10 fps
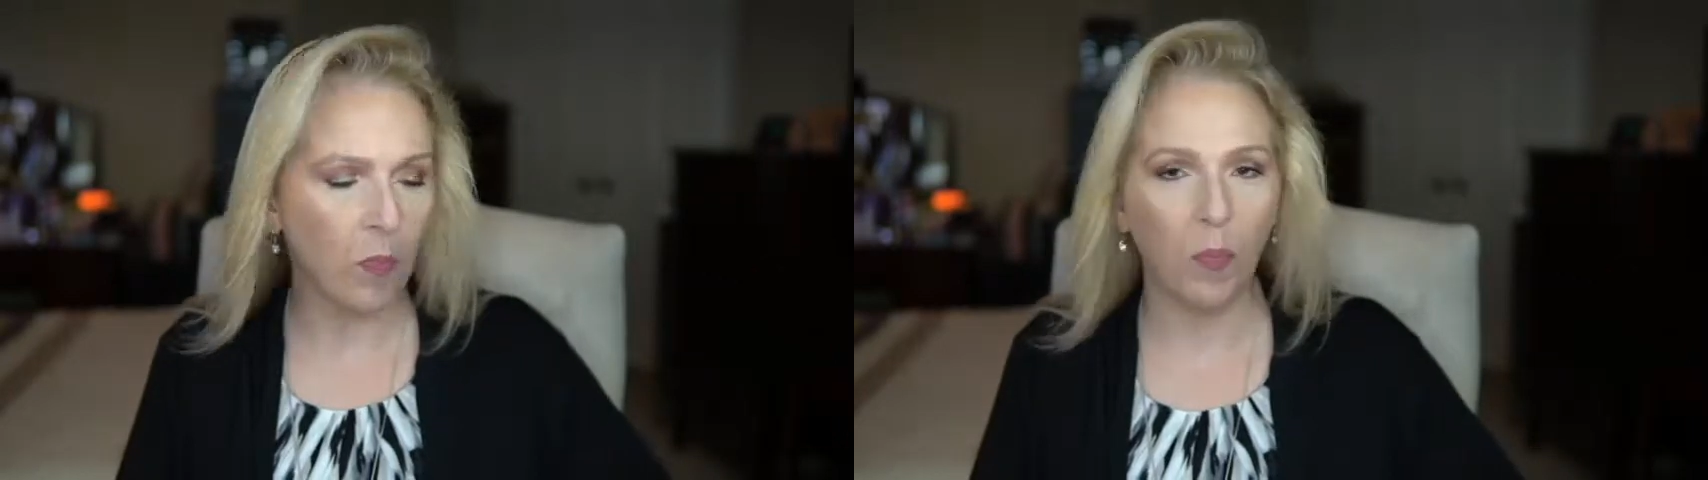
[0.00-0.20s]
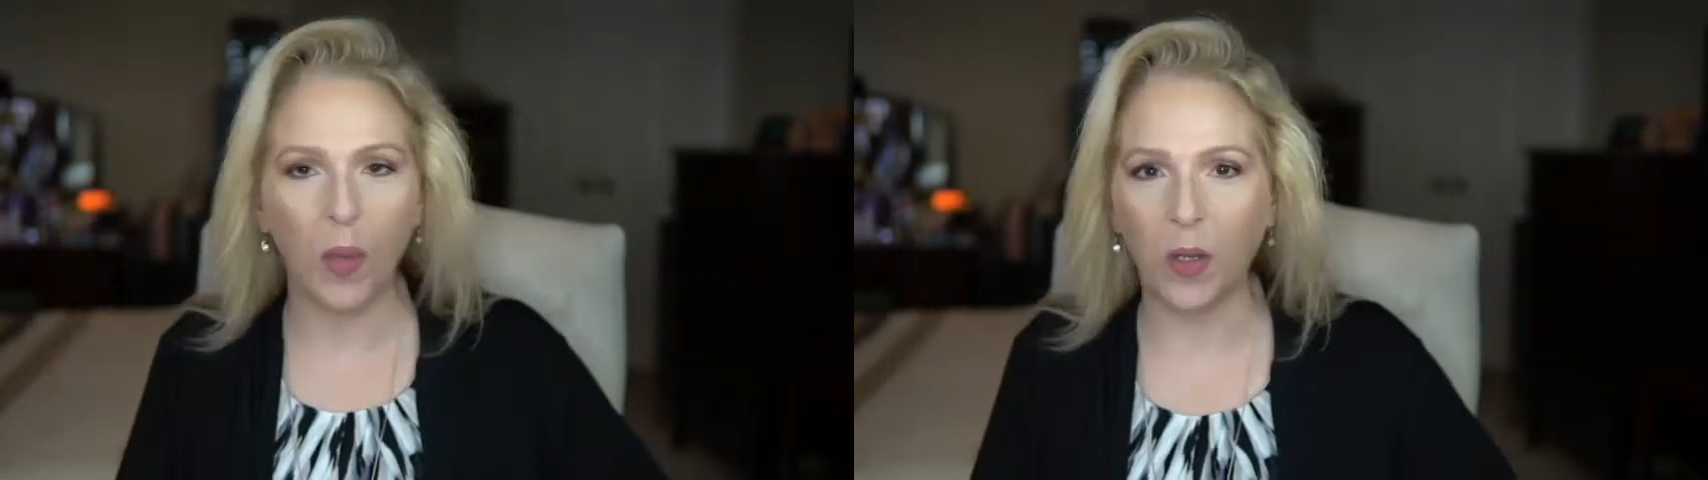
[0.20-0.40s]

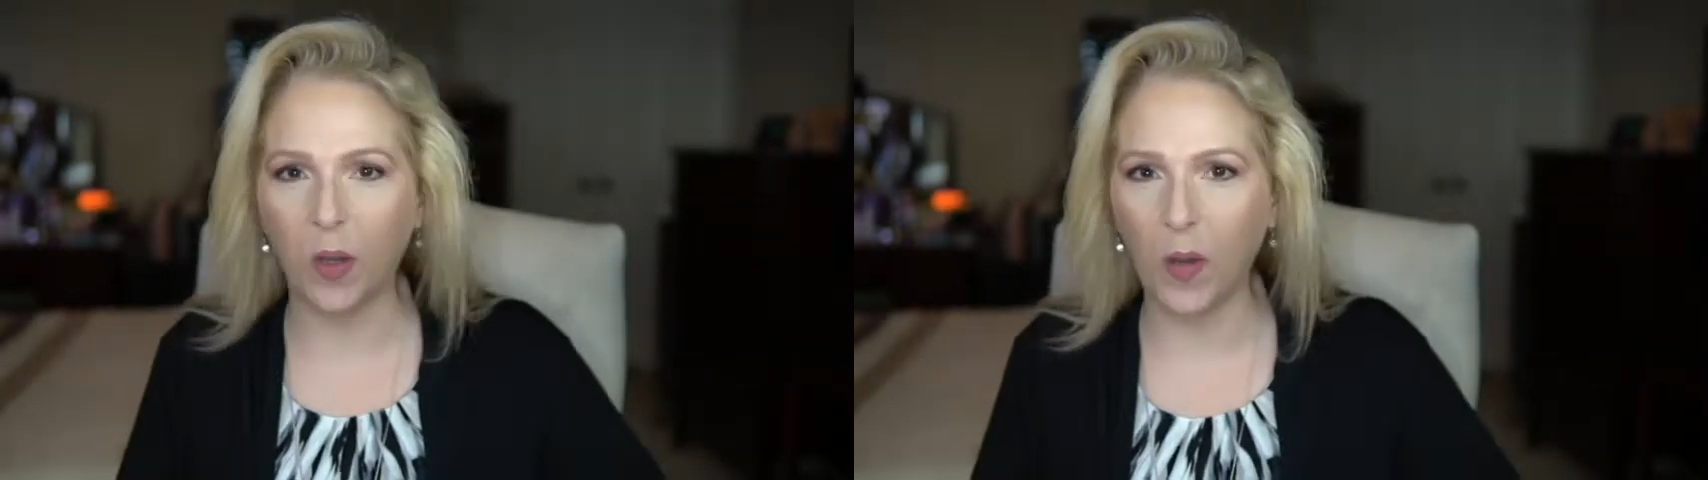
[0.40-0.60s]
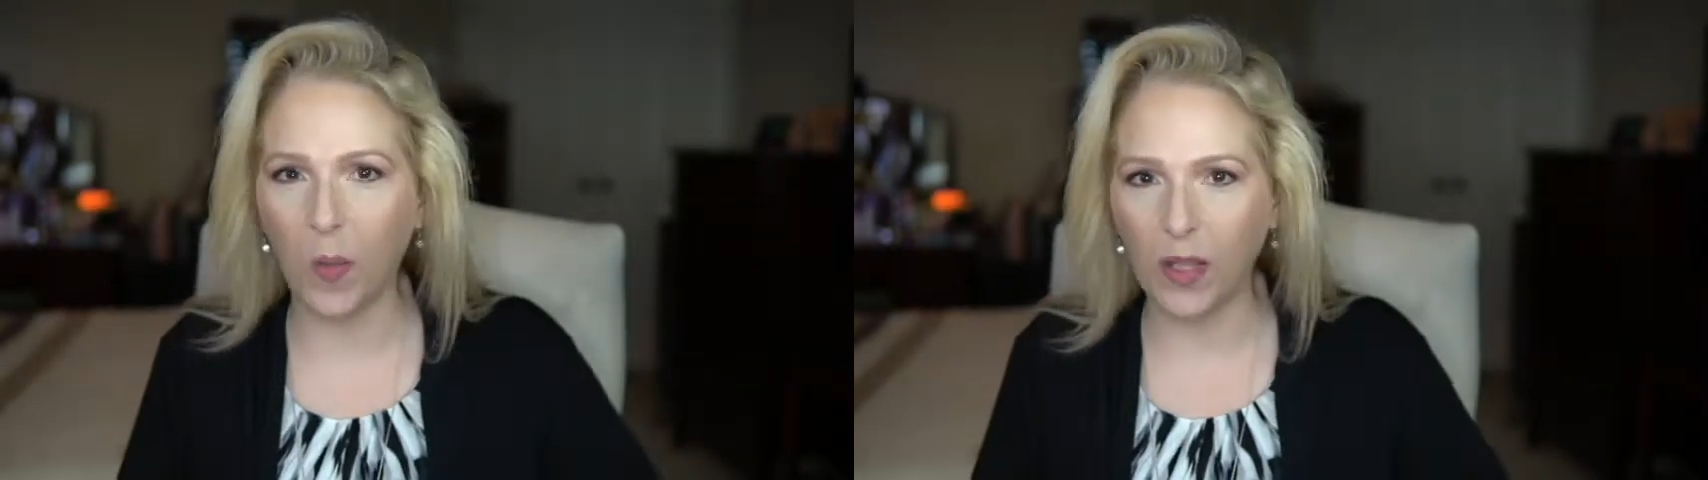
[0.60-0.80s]
but
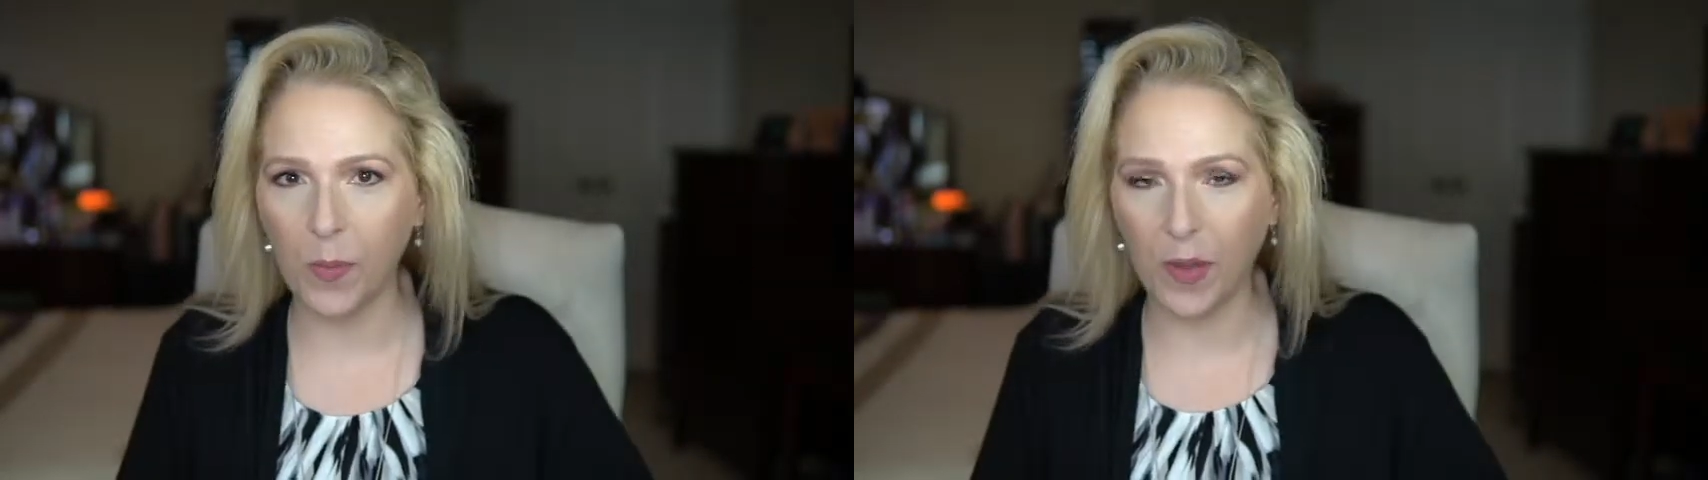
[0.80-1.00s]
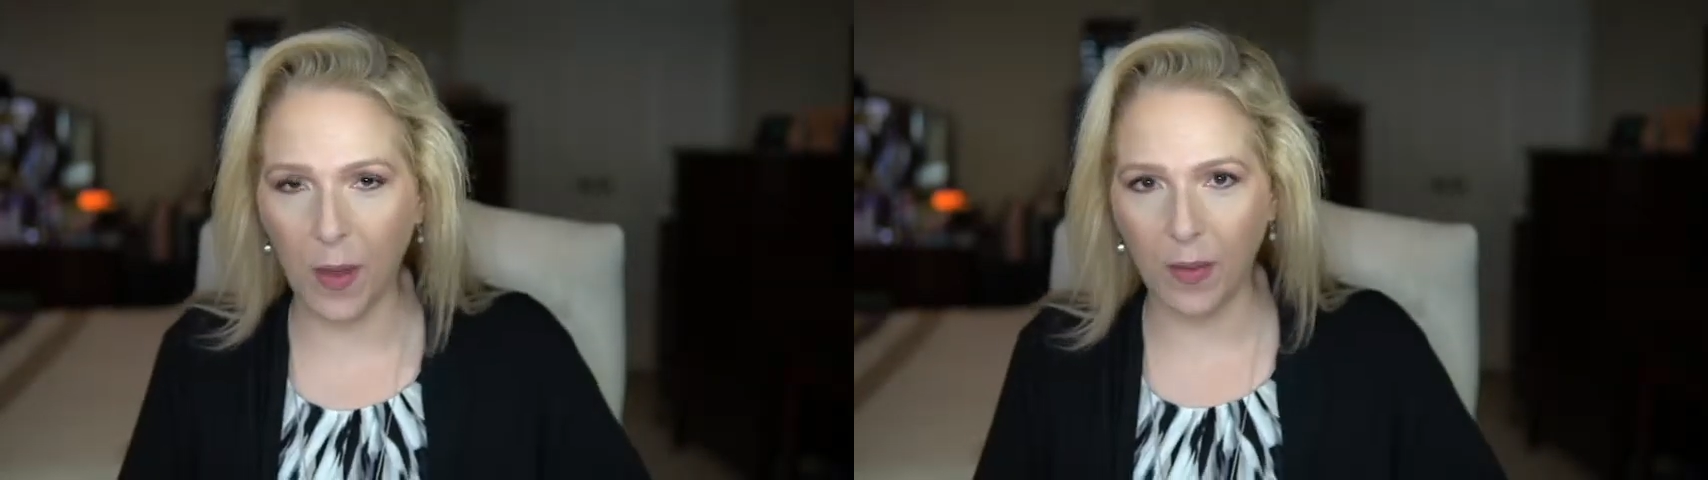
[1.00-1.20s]
couldn't wait to
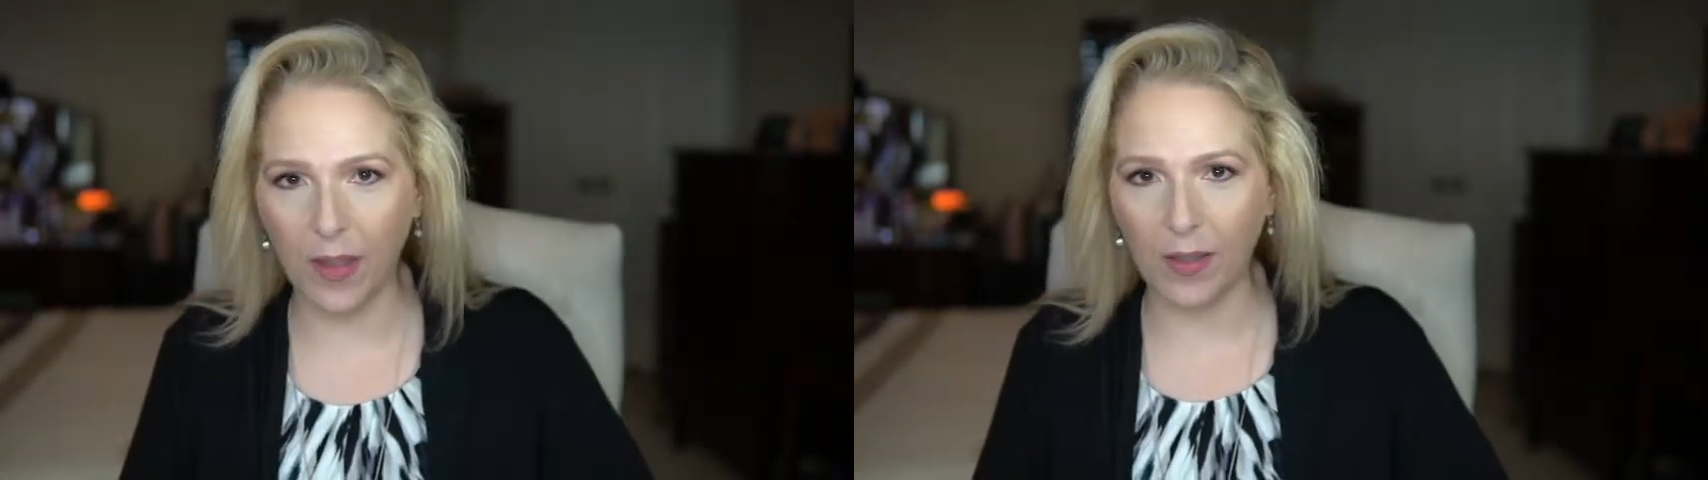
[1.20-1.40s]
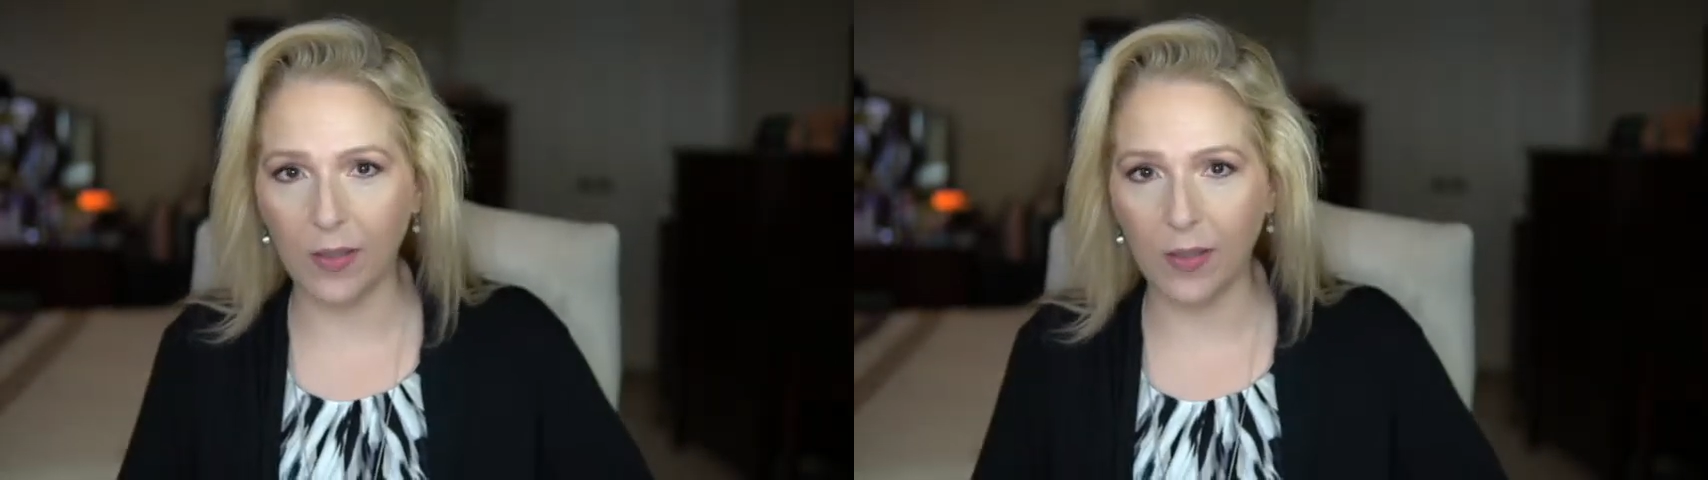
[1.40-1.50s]
play with it.